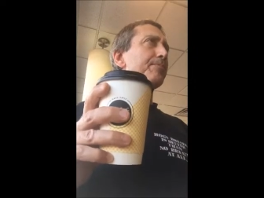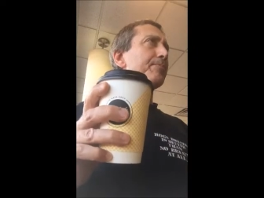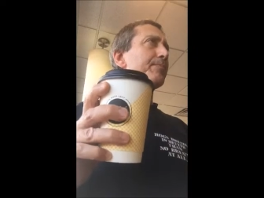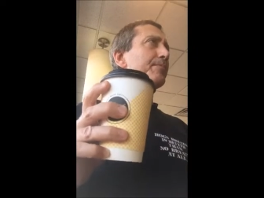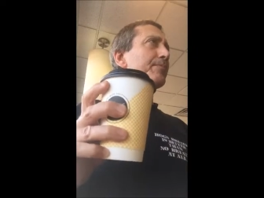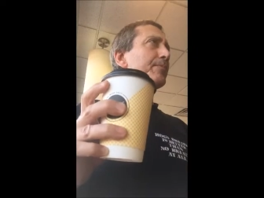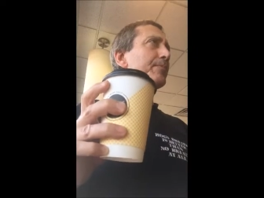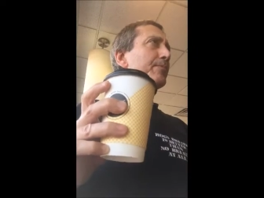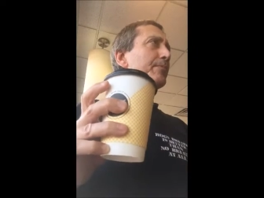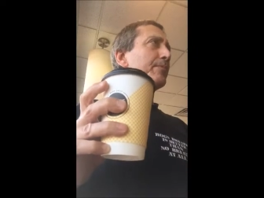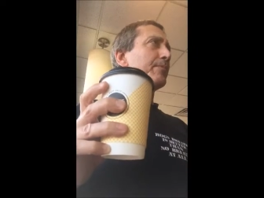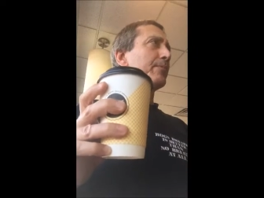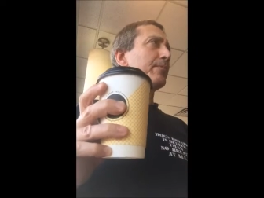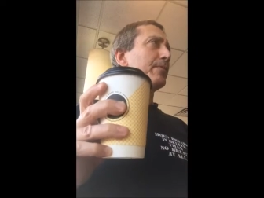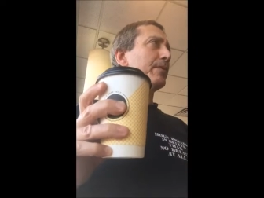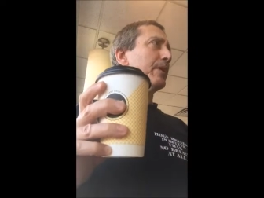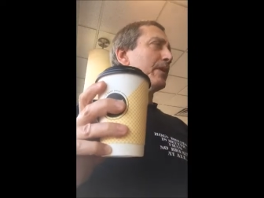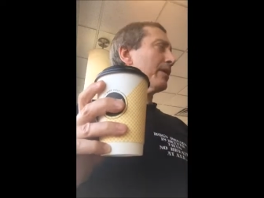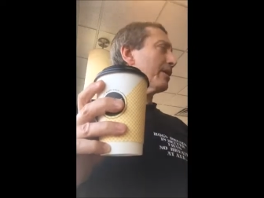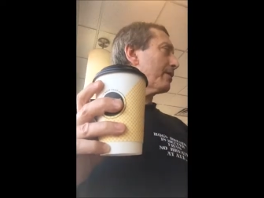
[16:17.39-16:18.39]
I don't know. It
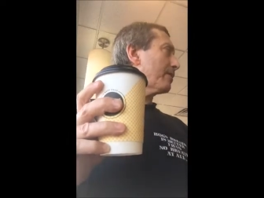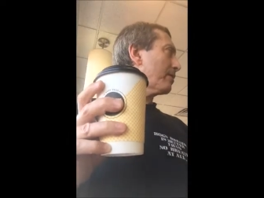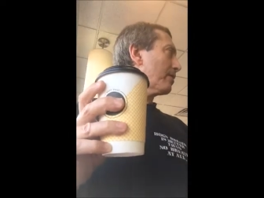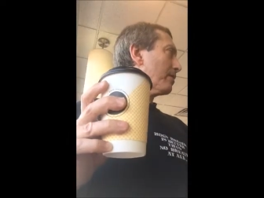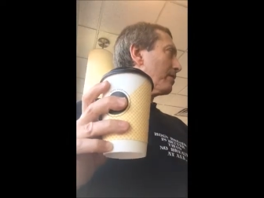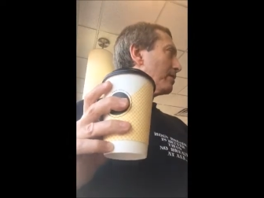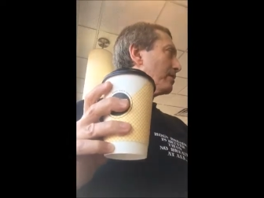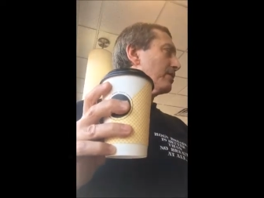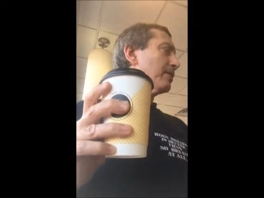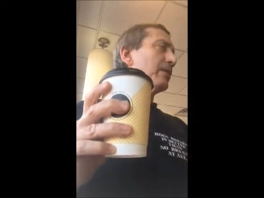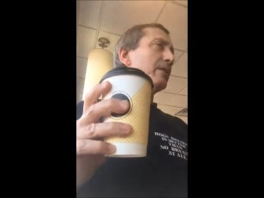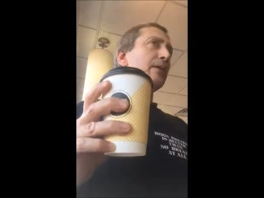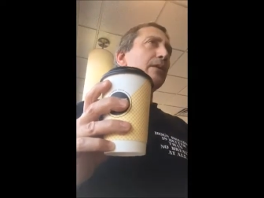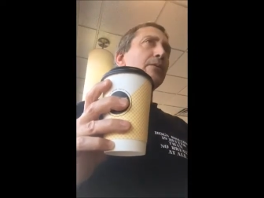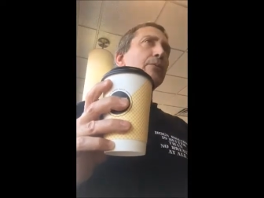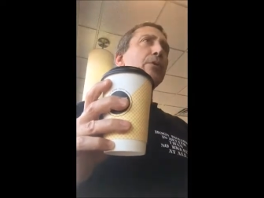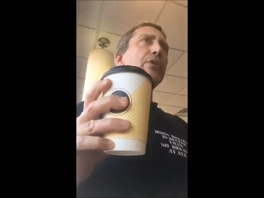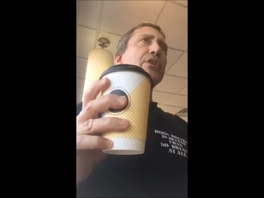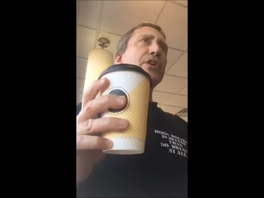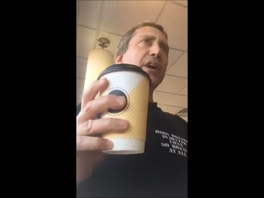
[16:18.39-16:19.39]
doesn't yeah. matter. It's wrong.
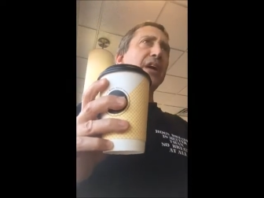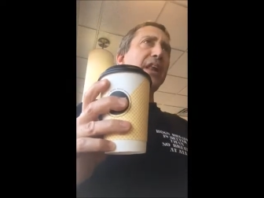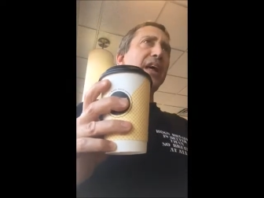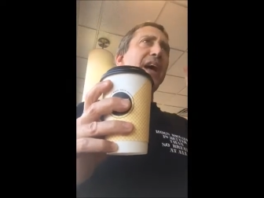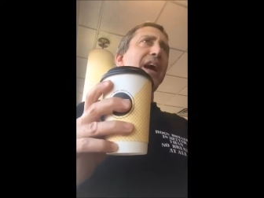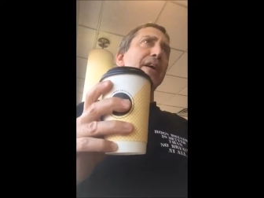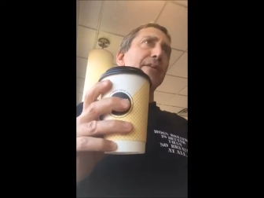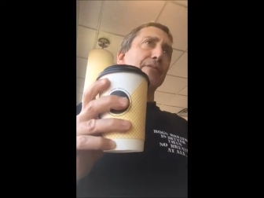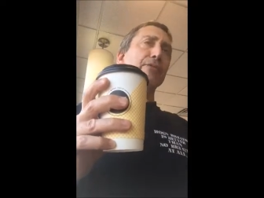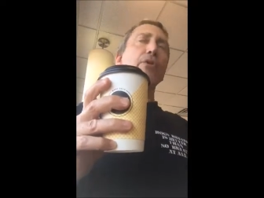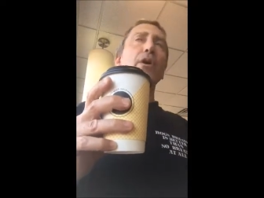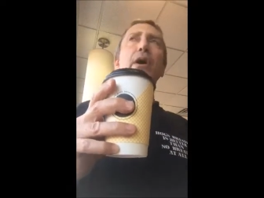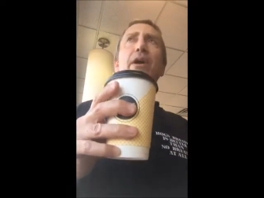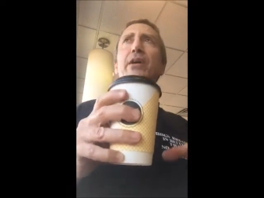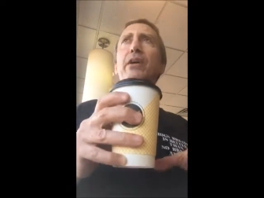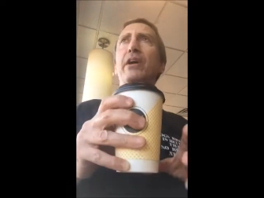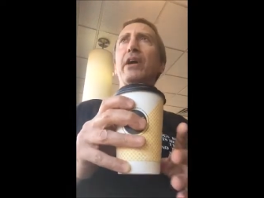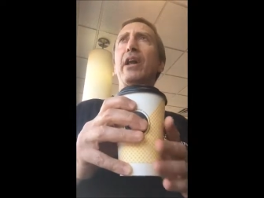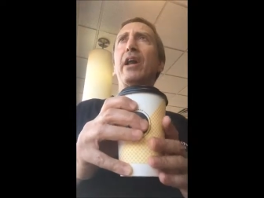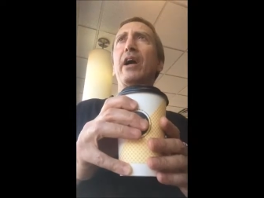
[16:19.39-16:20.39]
Well, you get half, right?
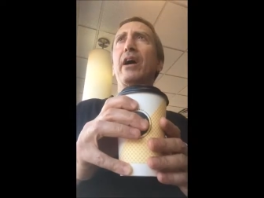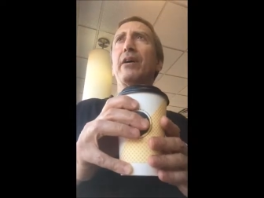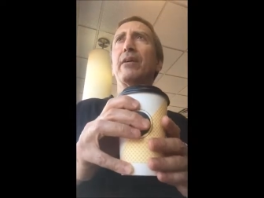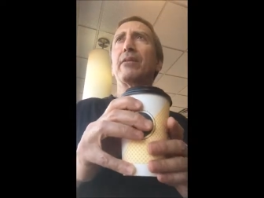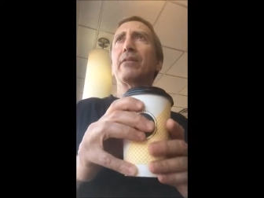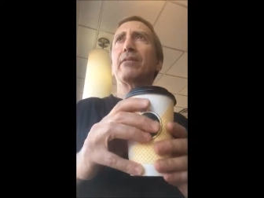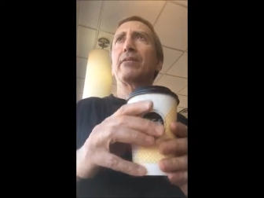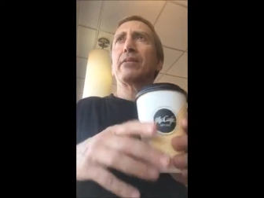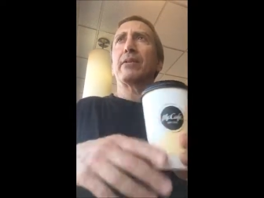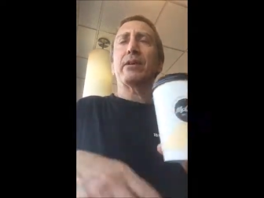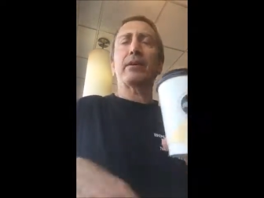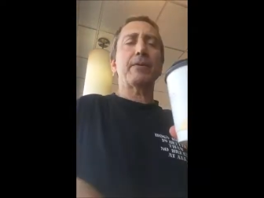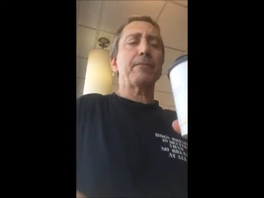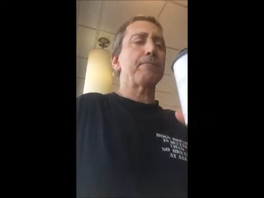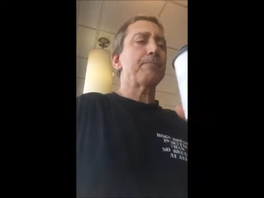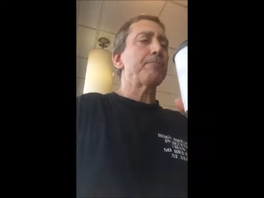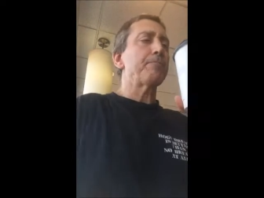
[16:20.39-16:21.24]
You get half. wrong. Yeah.